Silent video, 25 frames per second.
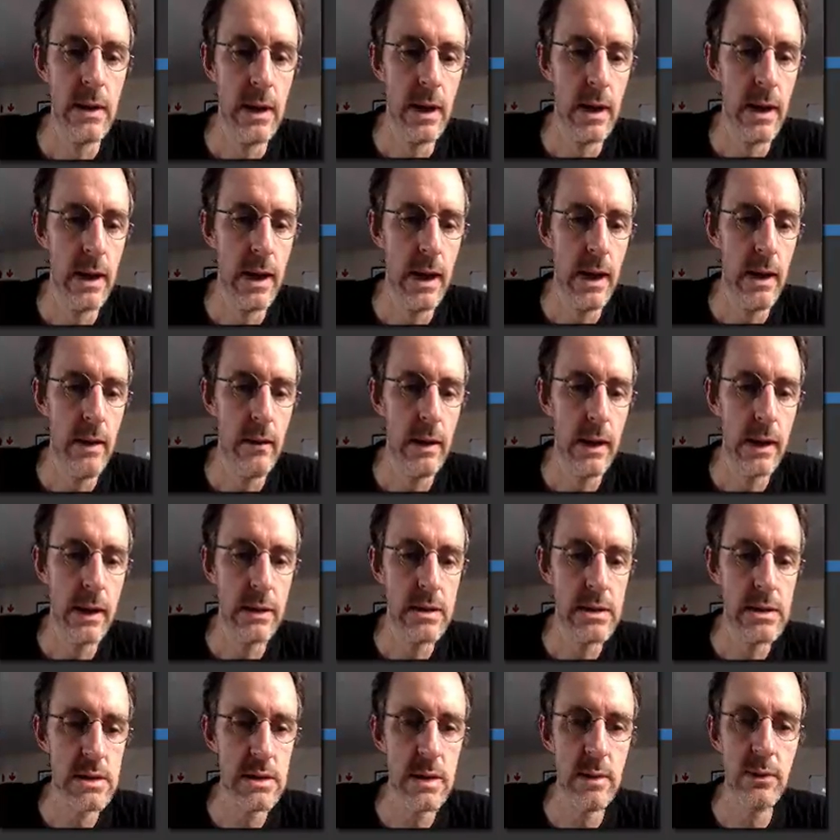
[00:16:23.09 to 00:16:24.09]
And now I can
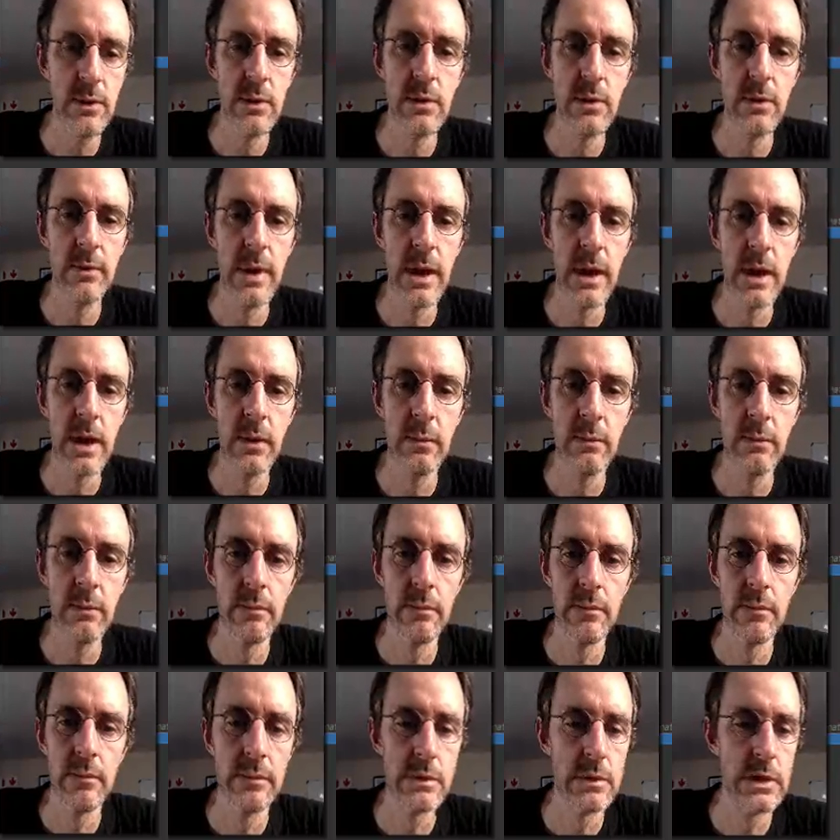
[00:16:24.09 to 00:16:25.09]
step through my
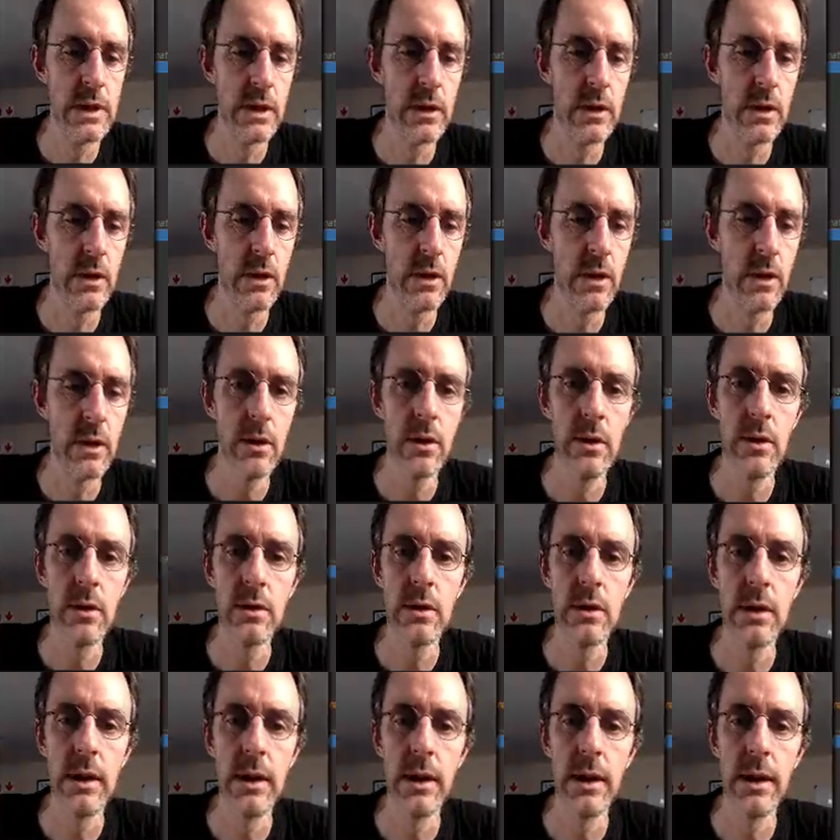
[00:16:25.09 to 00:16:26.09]
Django
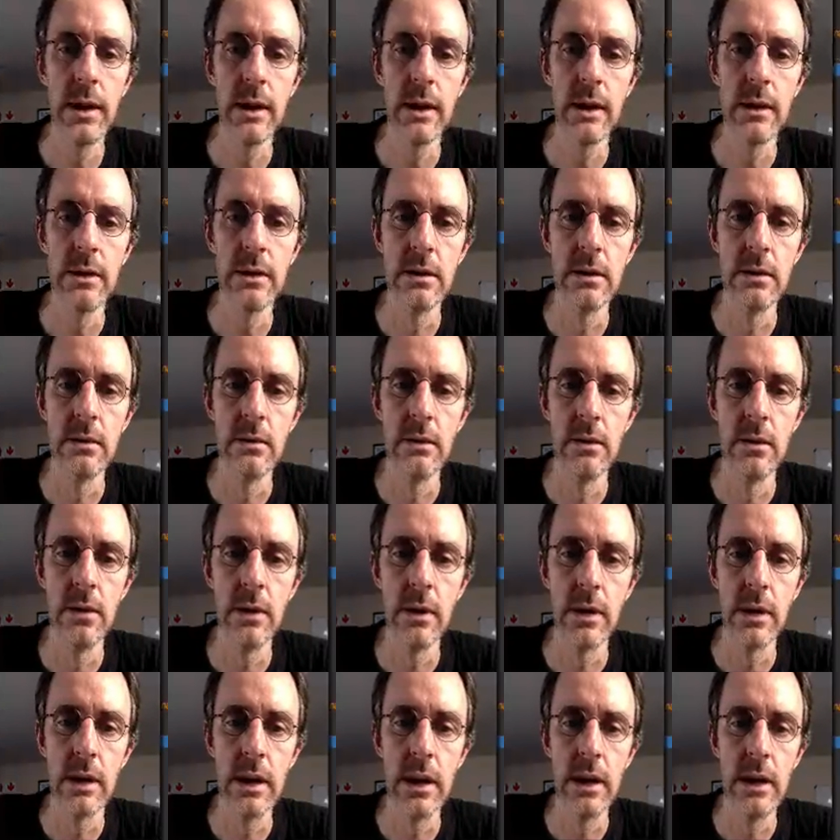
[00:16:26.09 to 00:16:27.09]
code and I can look
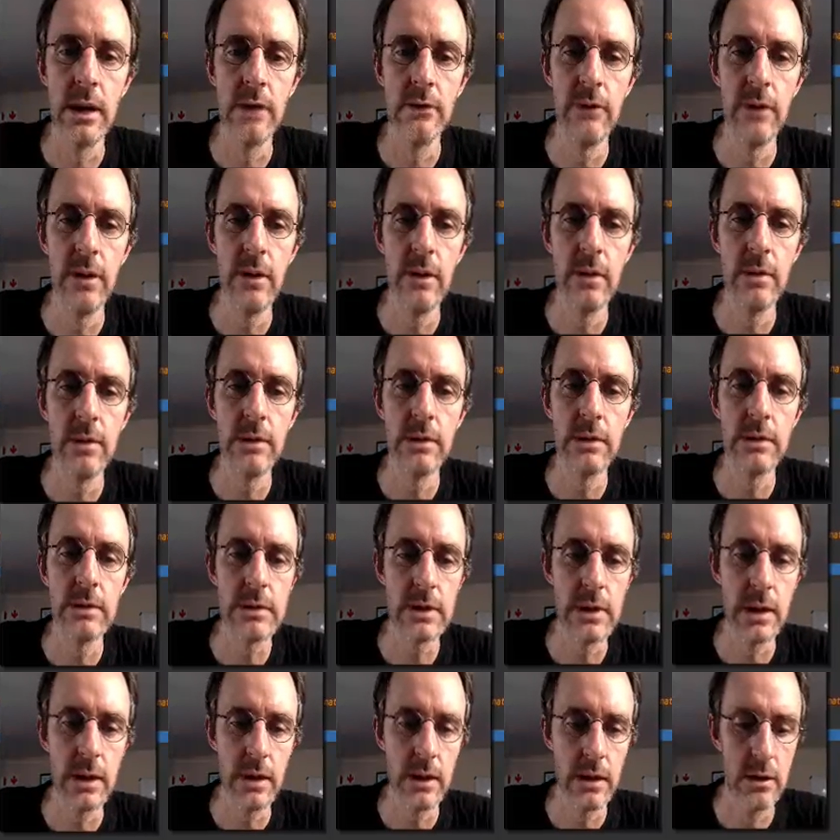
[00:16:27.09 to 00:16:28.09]
at any variables.
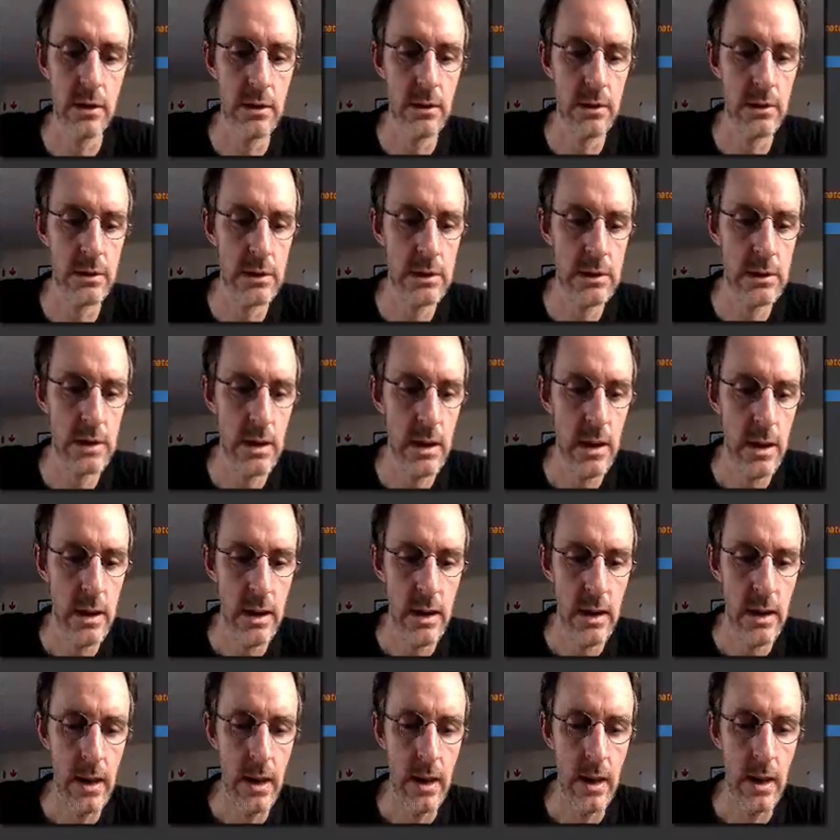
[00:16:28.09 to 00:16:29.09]
I can use
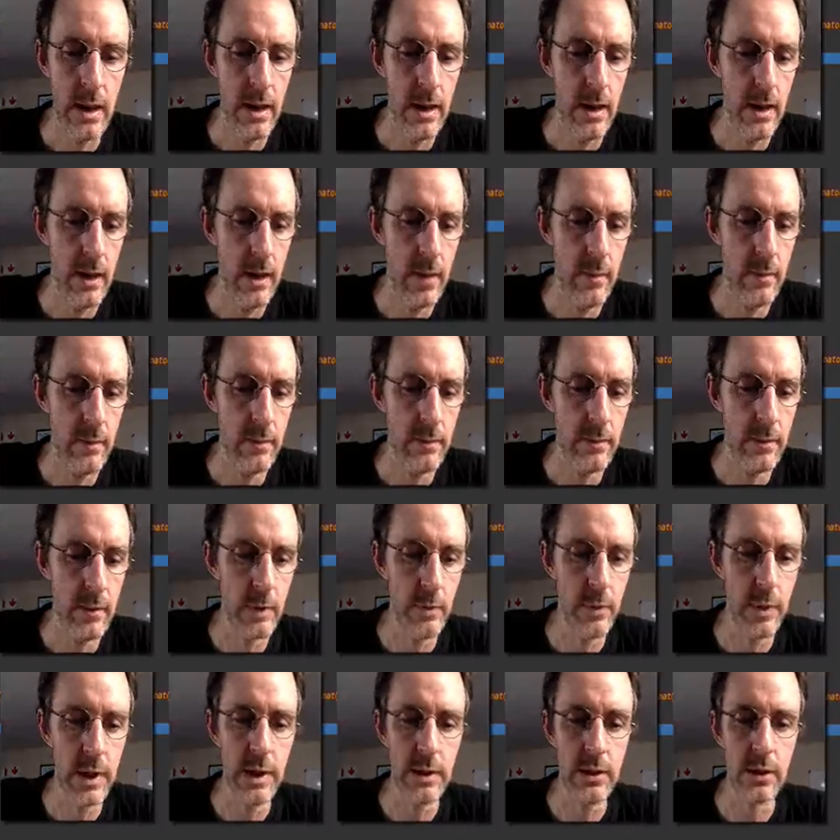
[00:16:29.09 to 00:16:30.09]
the
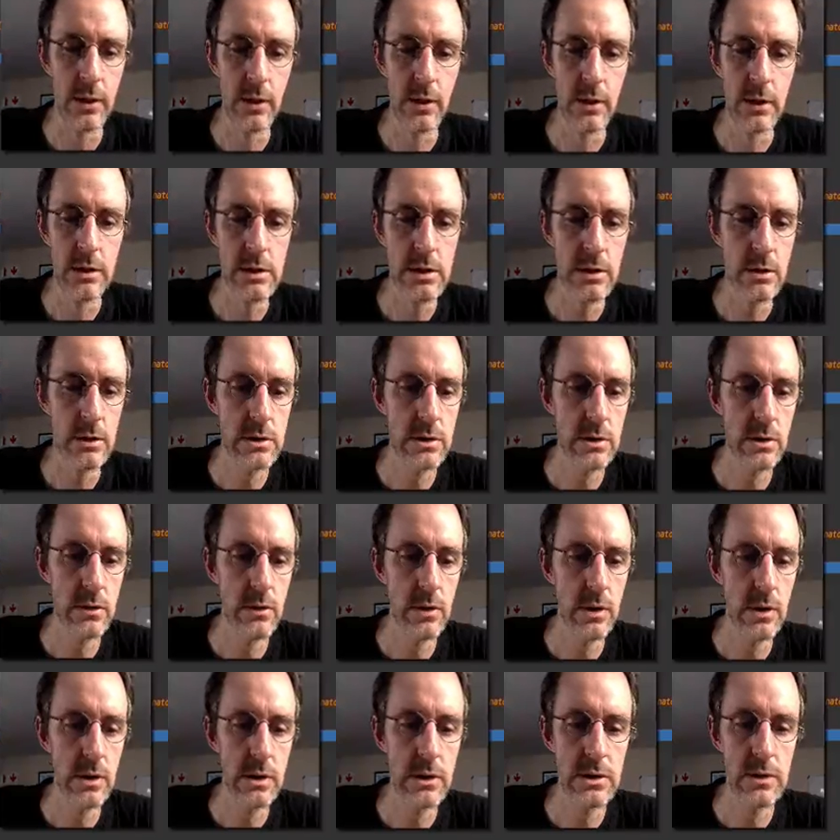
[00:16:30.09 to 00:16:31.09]
Python console should
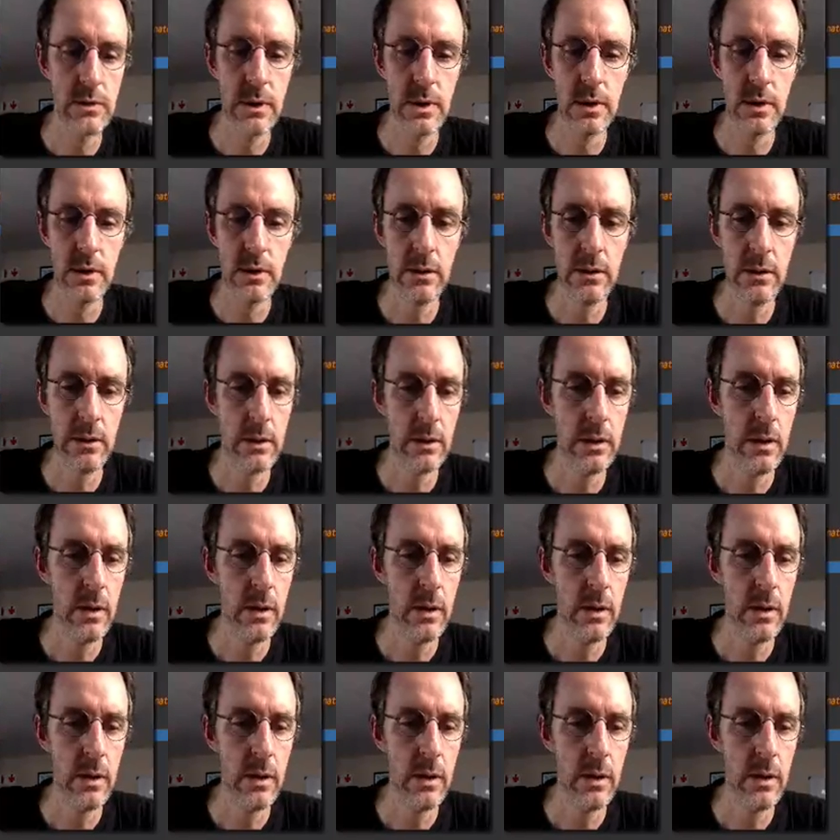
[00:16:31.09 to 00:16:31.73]
work as well.